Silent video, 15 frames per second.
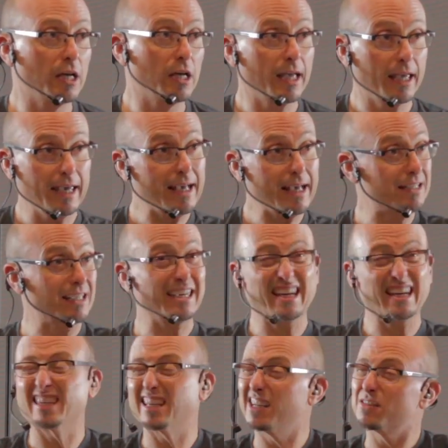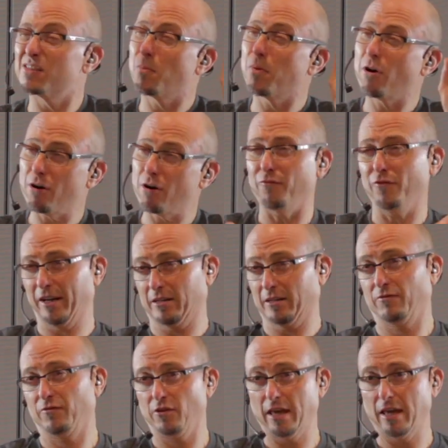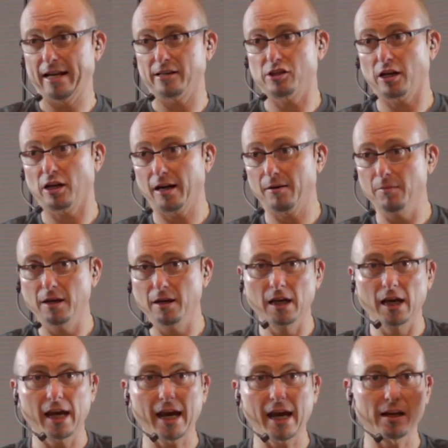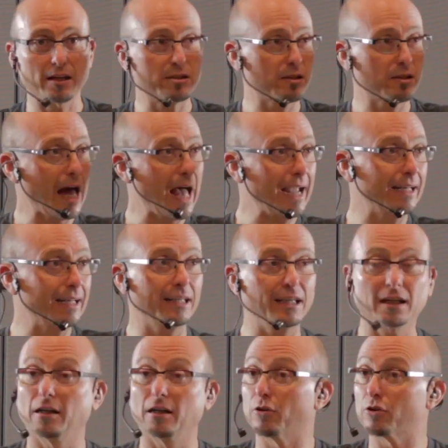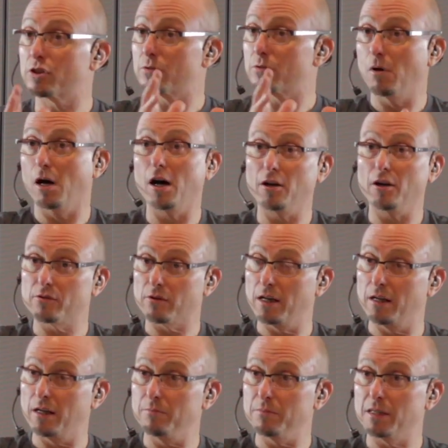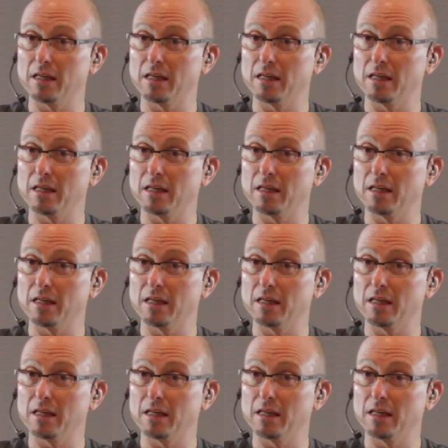he has a kit that is perfect for that job, and it's ideal. They're small drums.